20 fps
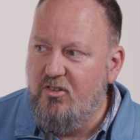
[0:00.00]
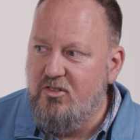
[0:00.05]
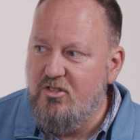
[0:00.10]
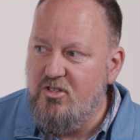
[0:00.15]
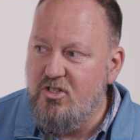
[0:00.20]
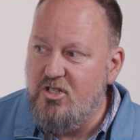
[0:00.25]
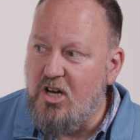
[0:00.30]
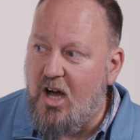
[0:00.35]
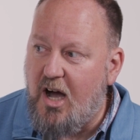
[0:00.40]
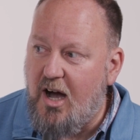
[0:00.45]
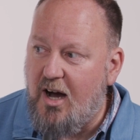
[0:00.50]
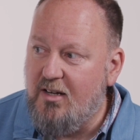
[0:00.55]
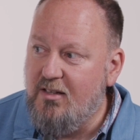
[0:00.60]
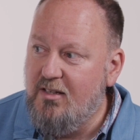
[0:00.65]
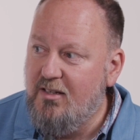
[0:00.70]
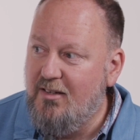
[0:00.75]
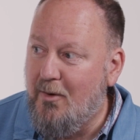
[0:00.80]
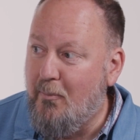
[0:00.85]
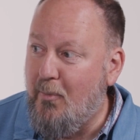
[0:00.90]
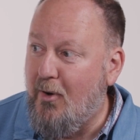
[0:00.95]
shocked,
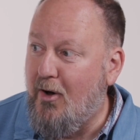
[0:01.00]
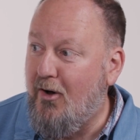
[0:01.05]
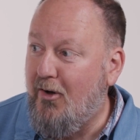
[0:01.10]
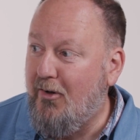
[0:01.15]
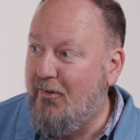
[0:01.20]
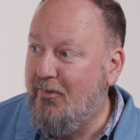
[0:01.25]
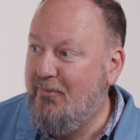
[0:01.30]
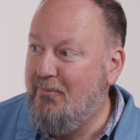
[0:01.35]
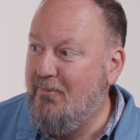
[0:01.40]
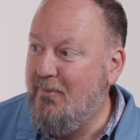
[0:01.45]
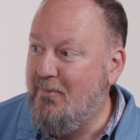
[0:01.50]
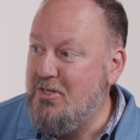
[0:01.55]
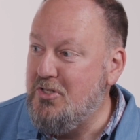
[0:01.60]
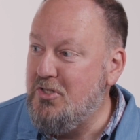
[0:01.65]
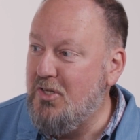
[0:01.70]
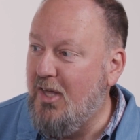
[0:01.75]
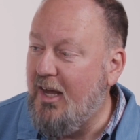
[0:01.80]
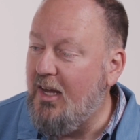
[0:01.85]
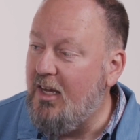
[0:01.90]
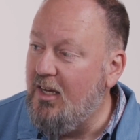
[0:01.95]
appalled, just
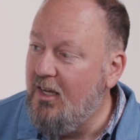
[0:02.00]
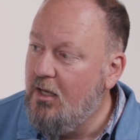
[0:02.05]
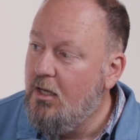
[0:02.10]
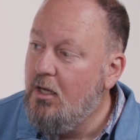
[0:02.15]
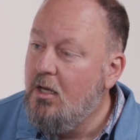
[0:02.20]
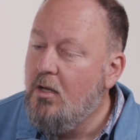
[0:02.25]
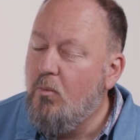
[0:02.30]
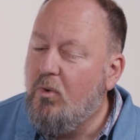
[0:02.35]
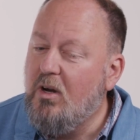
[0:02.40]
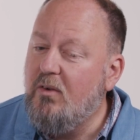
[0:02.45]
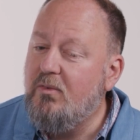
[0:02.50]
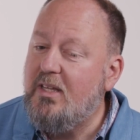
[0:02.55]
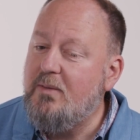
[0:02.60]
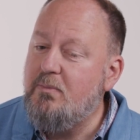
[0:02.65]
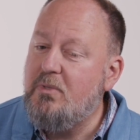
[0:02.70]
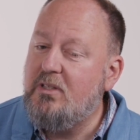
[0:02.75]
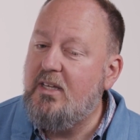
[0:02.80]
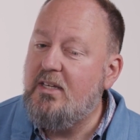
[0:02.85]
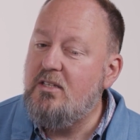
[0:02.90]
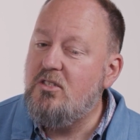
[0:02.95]
like whatever
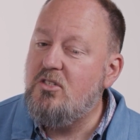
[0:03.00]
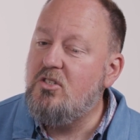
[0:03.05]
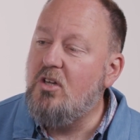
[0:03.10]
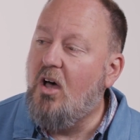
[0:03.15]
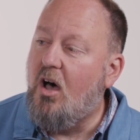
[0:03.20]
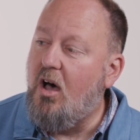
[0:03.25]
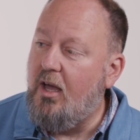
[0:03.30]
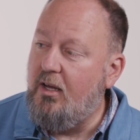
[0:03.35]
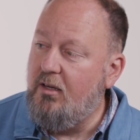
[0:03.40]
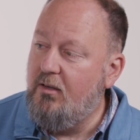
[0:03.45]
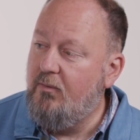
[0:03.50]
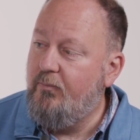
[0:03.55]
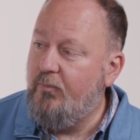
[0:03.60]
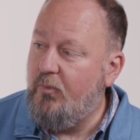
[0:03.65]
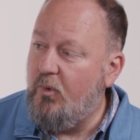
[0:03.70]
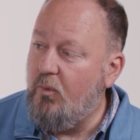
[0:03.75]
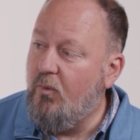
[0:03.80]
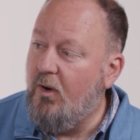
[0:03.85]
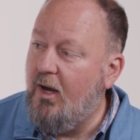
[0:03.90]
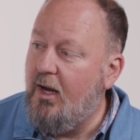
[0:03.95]
but they saw it,
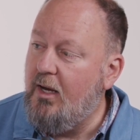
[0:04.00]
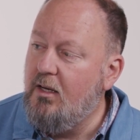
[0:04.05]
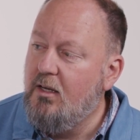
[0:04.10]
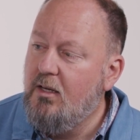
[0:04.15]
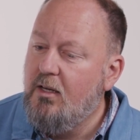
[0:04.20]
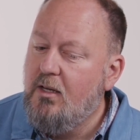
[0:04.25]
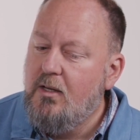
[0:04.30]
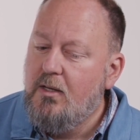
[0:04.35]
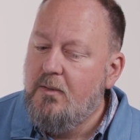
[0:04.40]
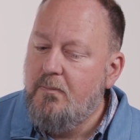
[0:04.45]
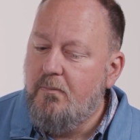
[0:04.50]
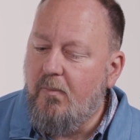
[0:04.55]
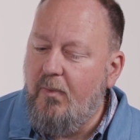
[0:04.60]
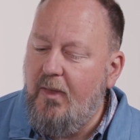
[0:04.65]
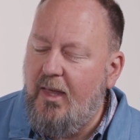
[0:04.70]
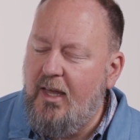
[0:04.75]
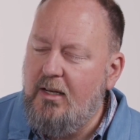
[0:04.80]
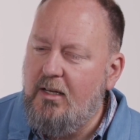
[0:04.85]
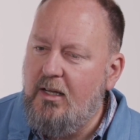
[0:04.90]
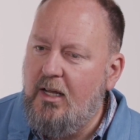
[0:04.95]
right?
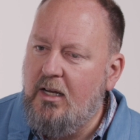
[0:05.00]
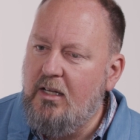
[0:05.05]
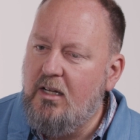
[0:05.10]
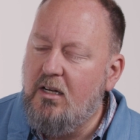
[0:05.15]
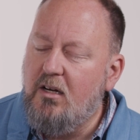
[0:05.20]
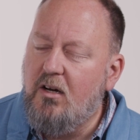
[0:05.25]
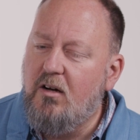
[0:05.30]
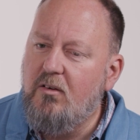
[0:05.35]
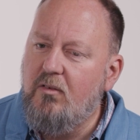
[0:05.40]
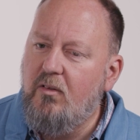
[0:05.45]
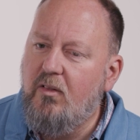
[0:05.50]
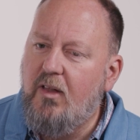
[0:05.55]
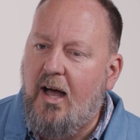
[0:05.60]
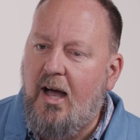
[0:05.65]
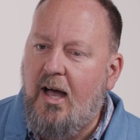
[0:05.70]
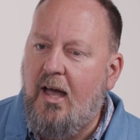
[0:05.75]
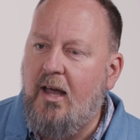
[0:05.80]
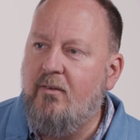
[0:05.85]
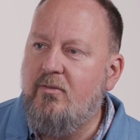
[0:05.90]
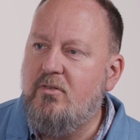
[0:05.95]
And in our
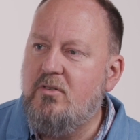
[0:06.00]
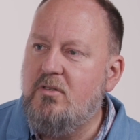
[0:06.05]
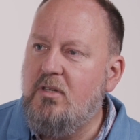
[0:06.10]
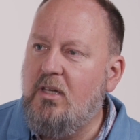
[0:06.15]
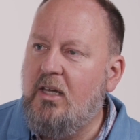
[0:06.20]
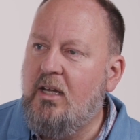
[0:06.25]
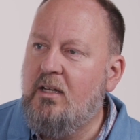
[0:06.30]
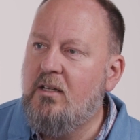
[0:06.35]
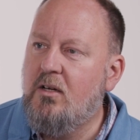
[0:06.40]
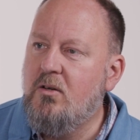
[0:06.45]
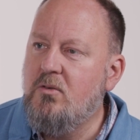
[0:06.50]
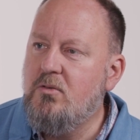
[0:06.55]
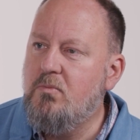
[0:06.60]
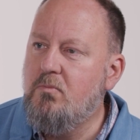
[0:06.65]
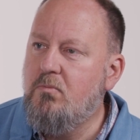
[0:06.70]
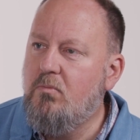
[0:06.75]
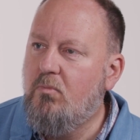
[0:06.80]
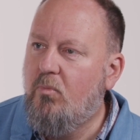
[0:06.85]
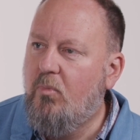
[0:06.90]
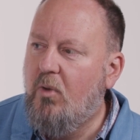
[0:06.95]
lives, in those
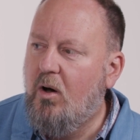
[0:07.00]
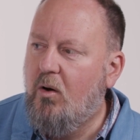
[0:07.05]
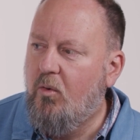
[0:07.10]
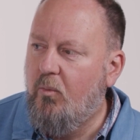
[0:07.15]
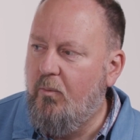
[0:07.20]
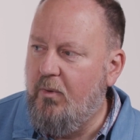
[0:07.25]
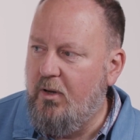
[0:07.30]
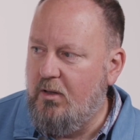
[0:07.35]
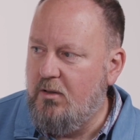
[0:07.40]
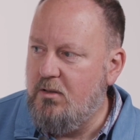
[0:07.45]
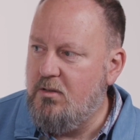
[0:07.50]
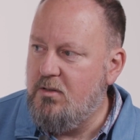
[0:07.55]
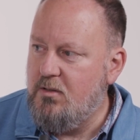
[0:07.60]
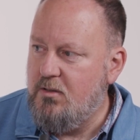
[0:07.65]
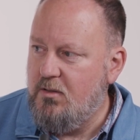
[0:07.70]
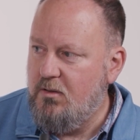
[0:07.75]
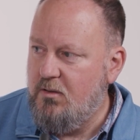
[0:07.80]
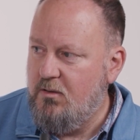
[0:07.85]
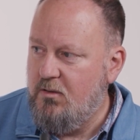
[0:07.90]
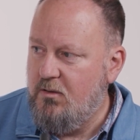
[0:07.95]
moments,